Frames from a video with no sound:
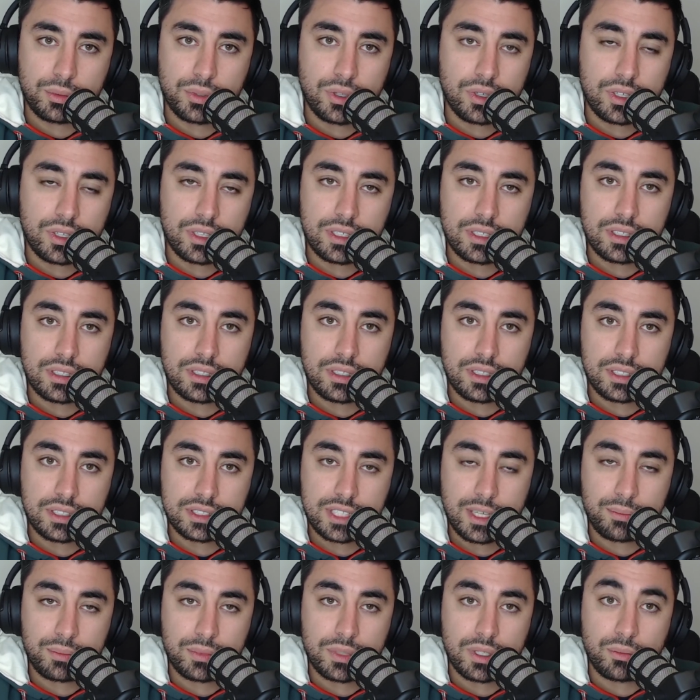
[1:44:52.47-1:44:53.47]
We're not going to
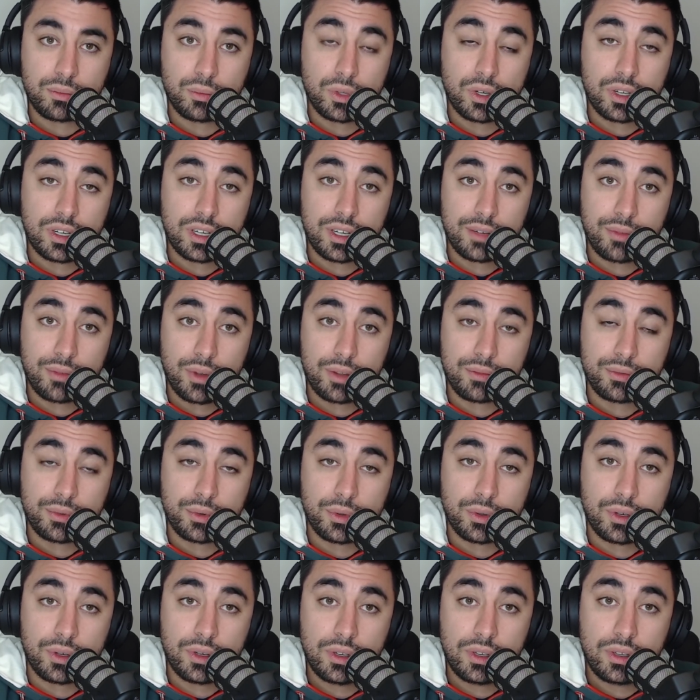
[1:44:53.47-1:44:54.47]
accept it. We're not going to vote
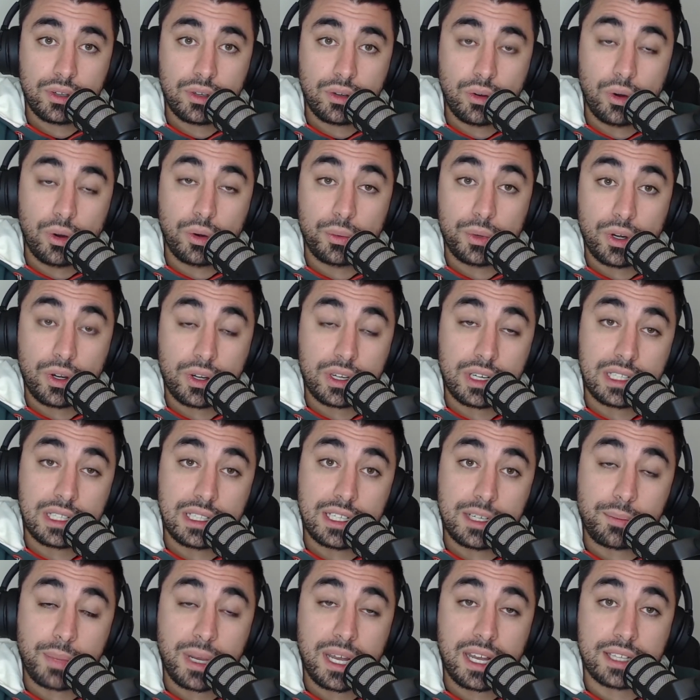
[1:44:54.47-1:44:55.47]
for it, or we're not going to
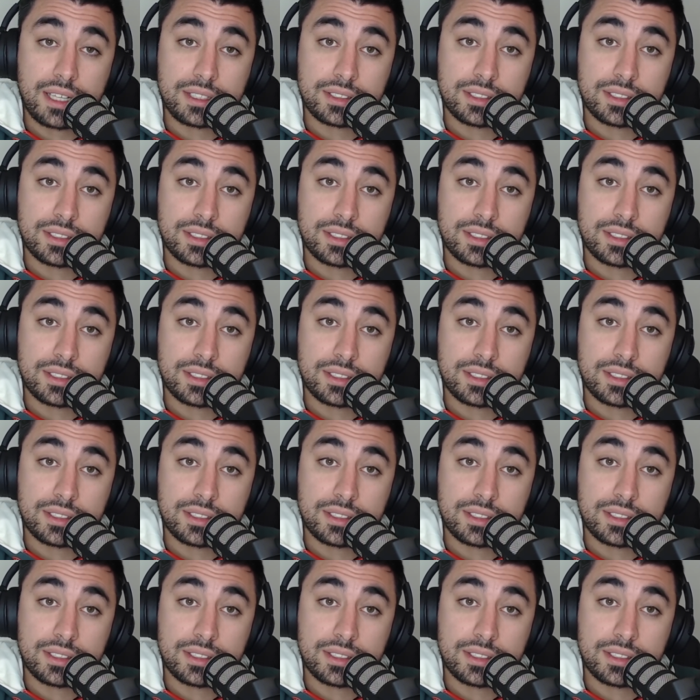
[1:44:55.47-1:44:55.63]
let it pass.